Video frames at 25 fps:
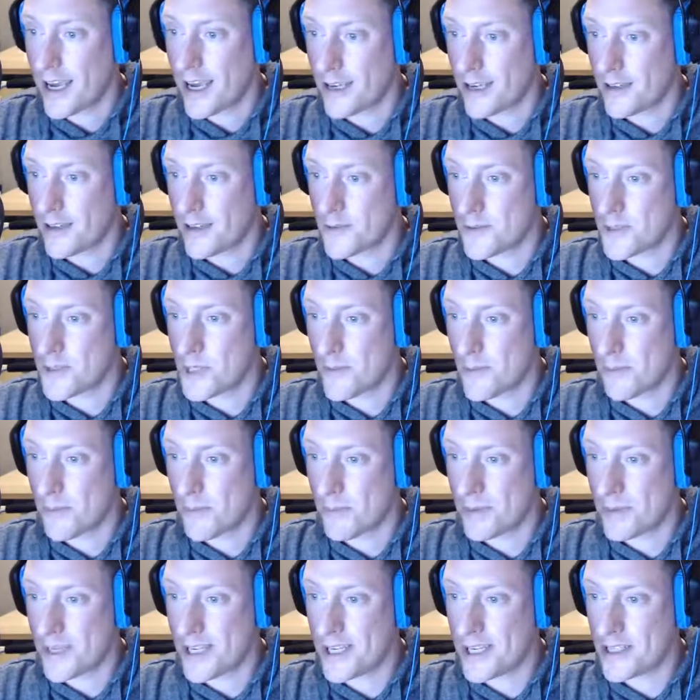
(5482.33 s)
Super
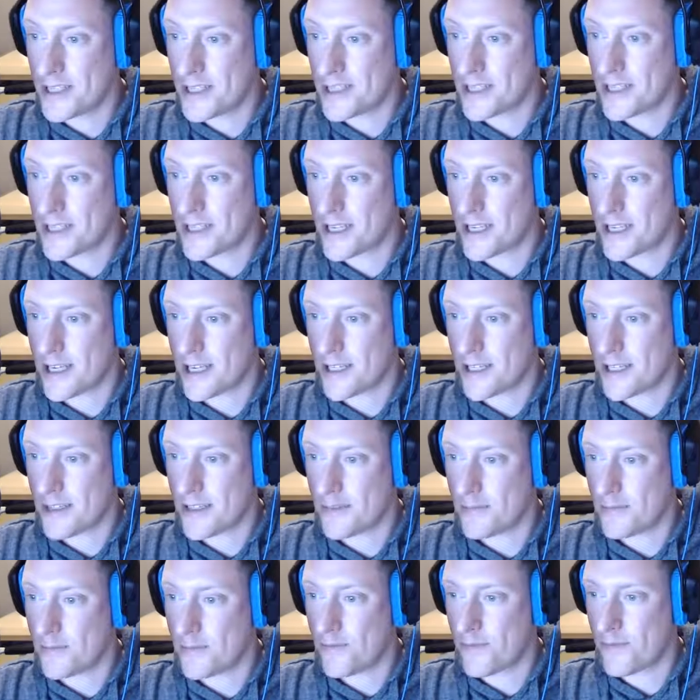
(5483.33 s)
pleased to
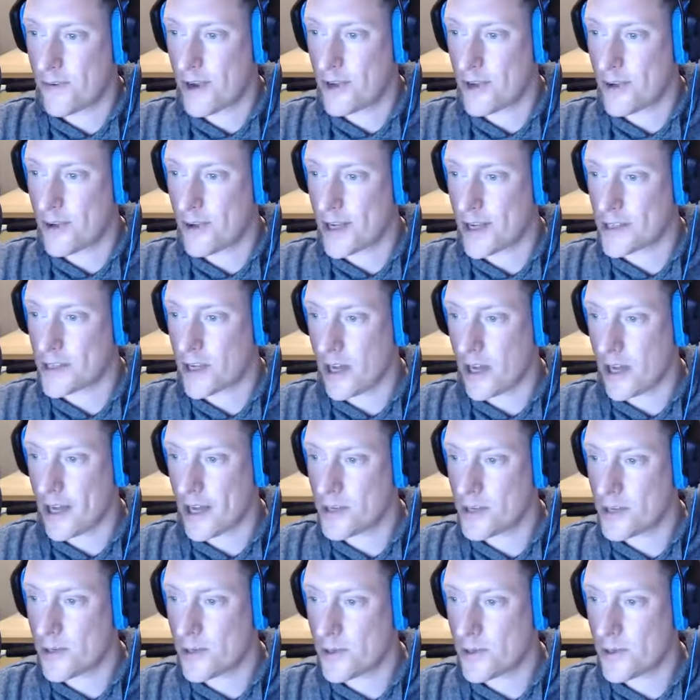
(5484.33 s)
find you guys on
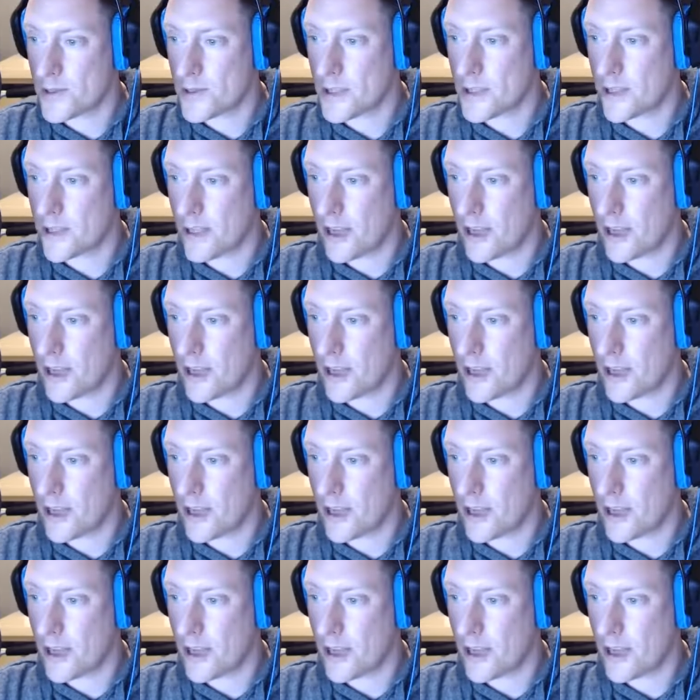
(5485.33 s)
iTunes.